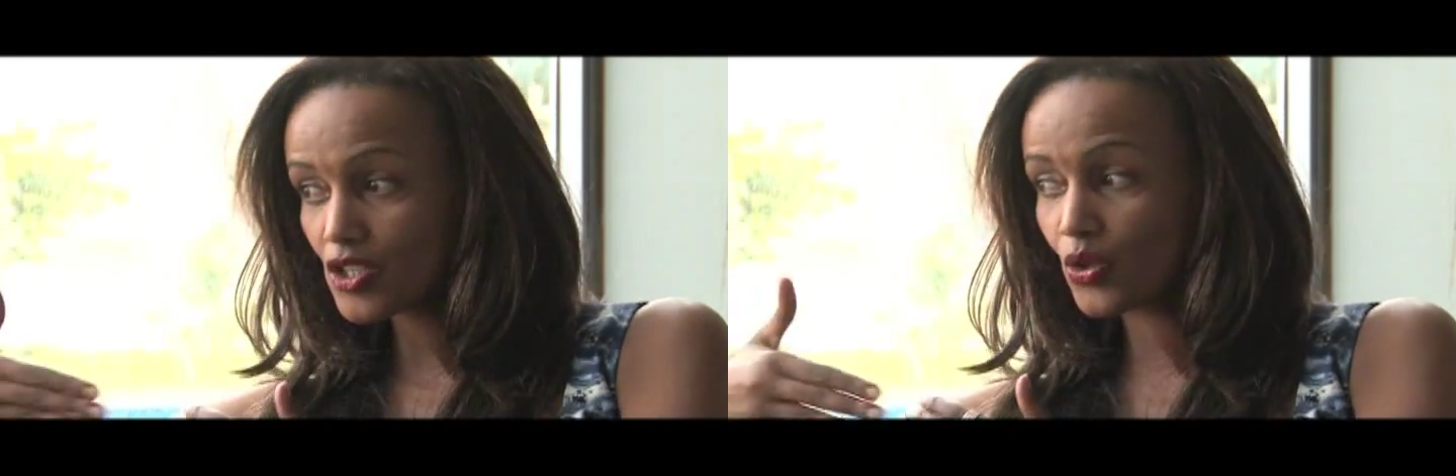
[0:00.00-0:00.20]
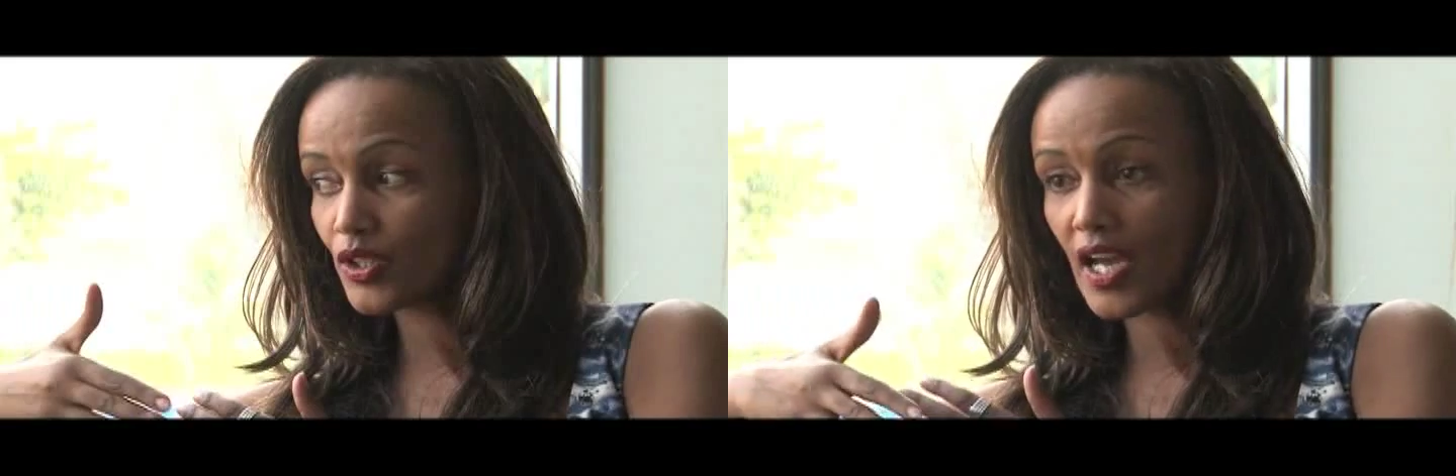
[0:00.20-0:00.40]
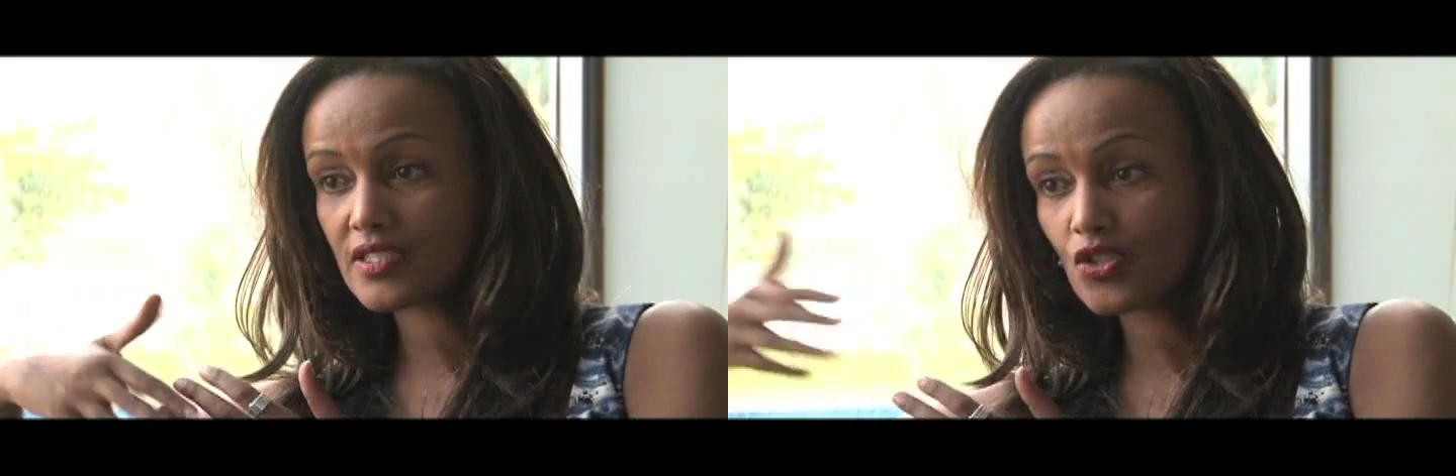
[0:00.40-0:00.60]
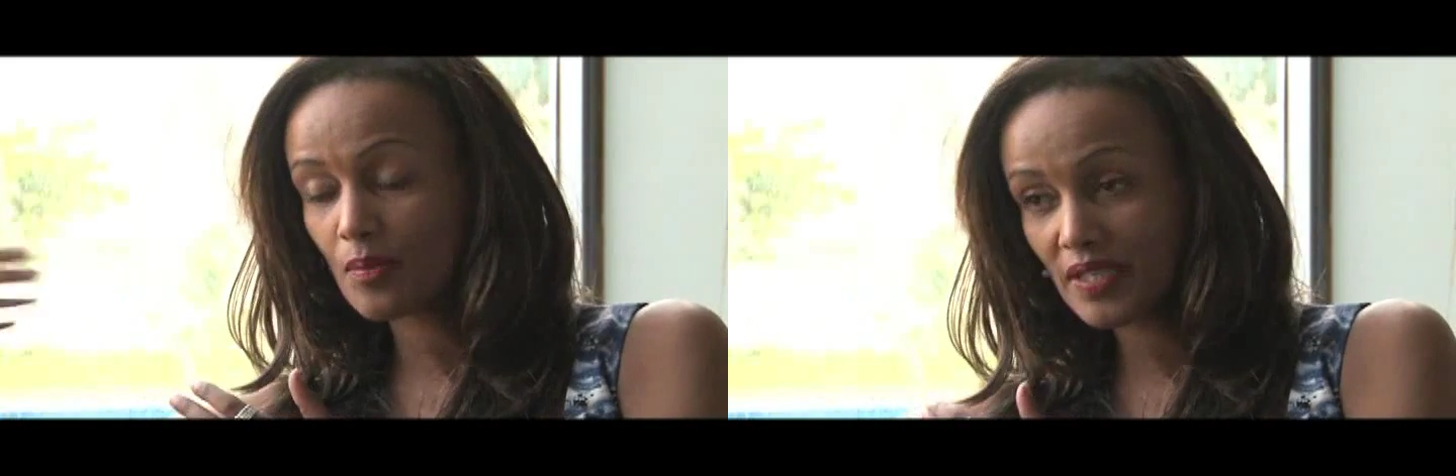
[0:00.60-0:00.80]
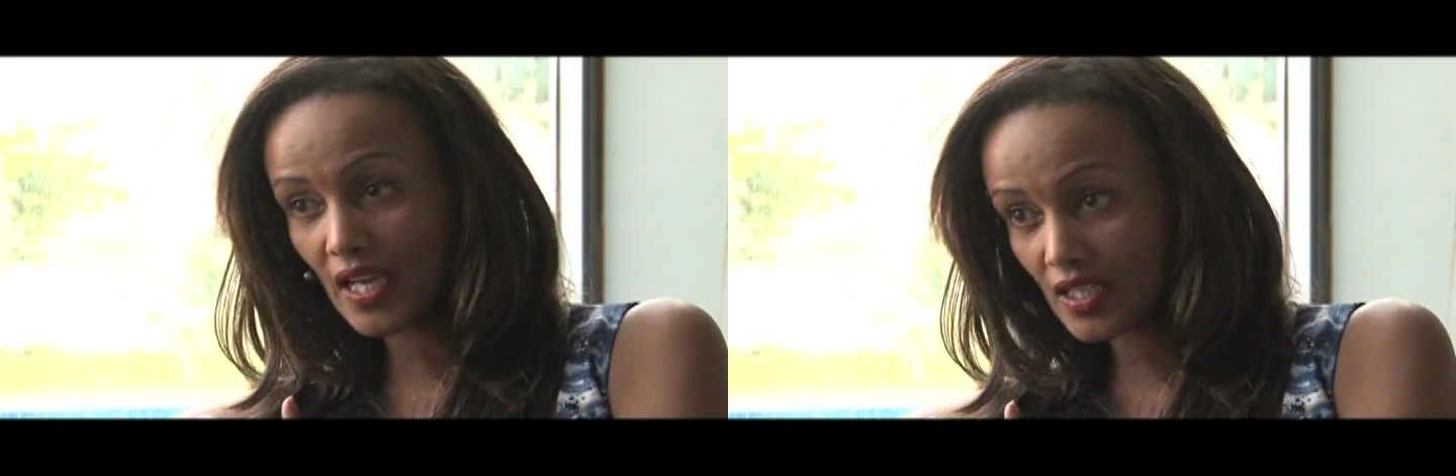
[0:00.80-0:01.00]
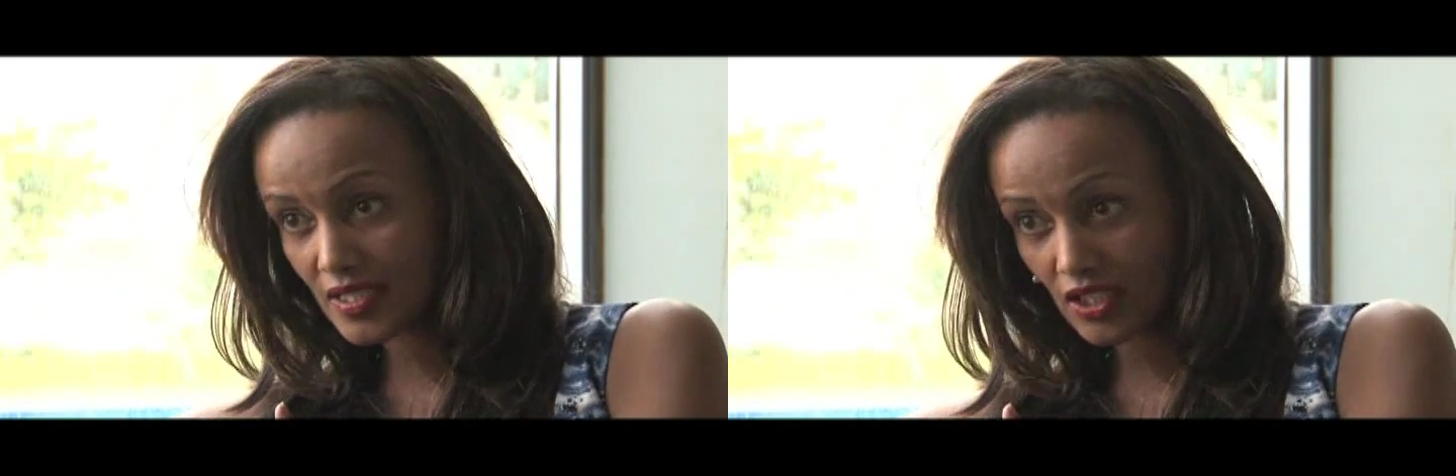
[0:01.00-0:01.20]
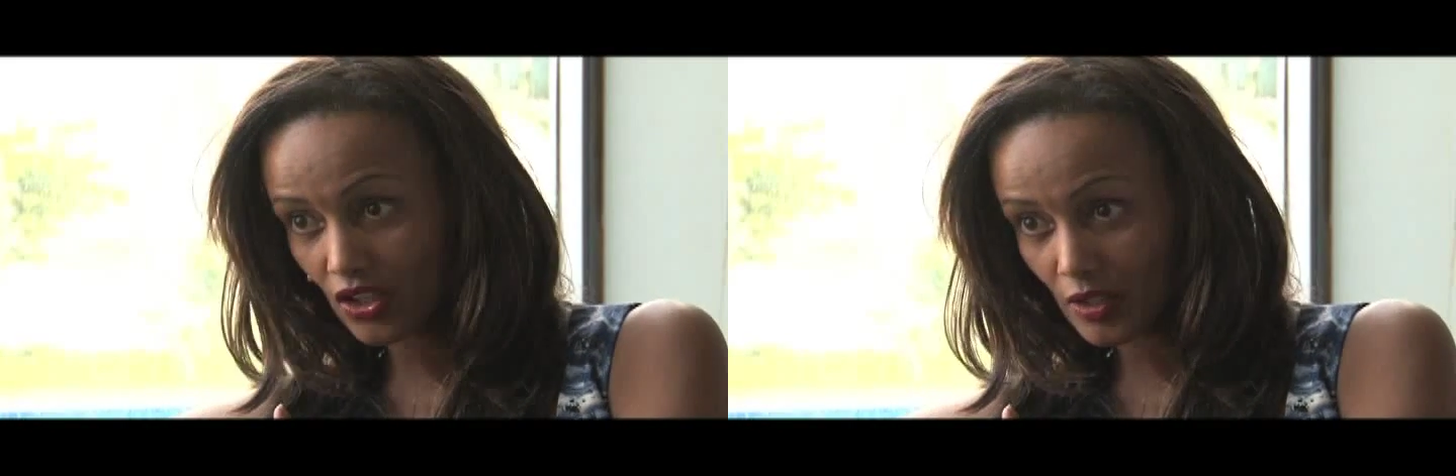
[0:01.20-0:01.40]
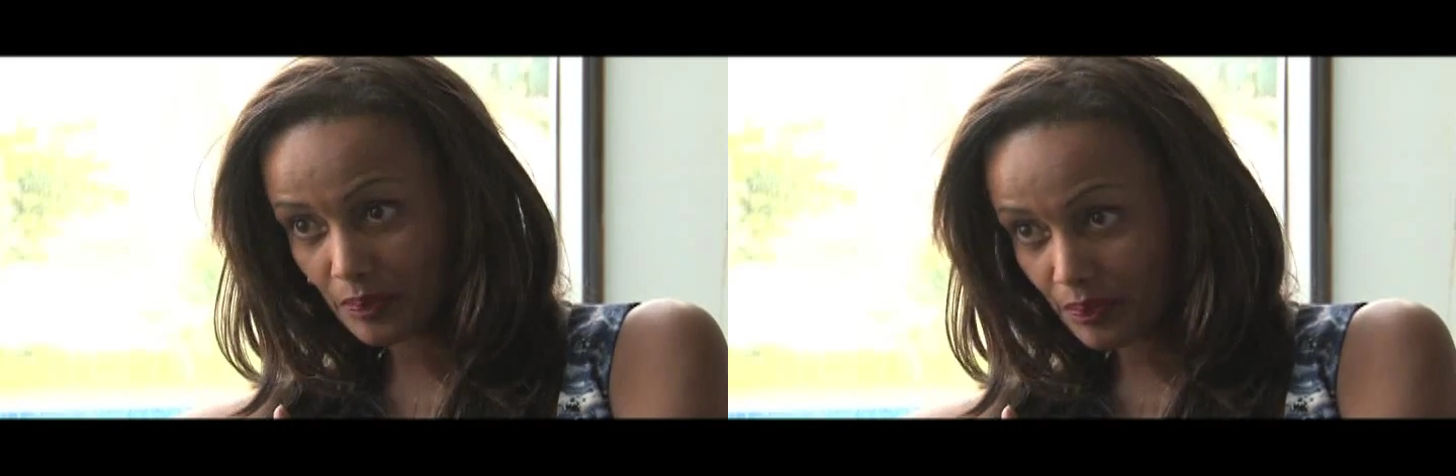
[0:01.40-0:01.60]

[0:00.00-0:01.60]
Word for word: so that somebody else cannot